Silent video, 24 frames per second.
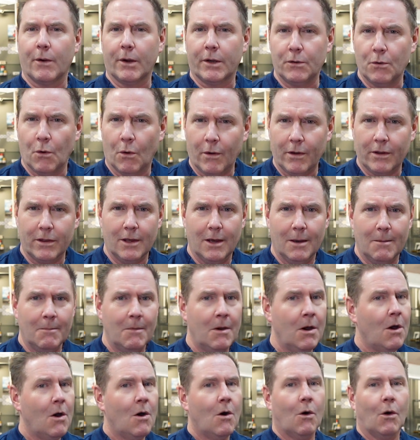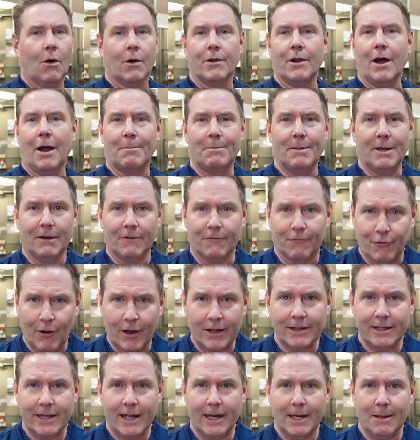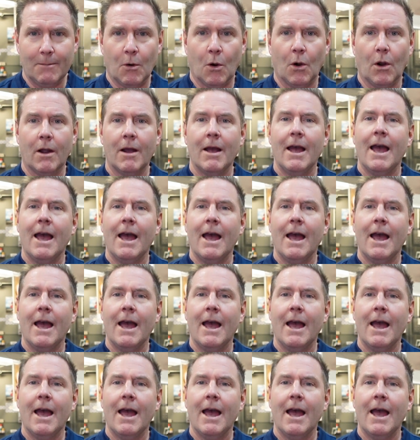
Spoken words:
ignoring them or not being friendly anymore.